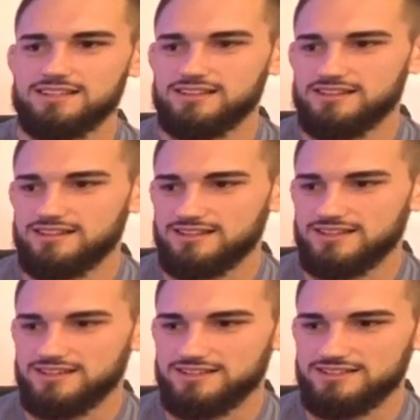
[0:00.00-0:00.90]

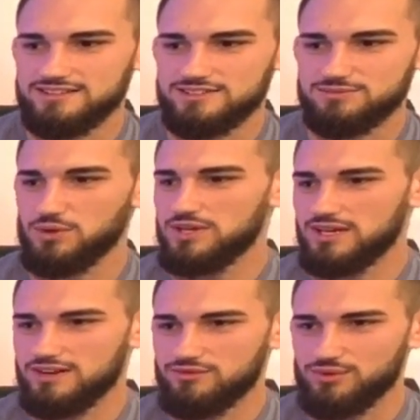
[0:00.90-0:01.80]
the
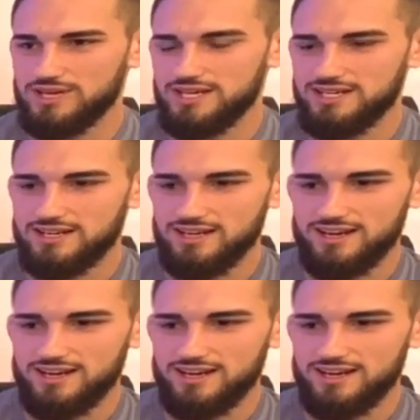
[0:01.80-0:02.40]
smoking of weed,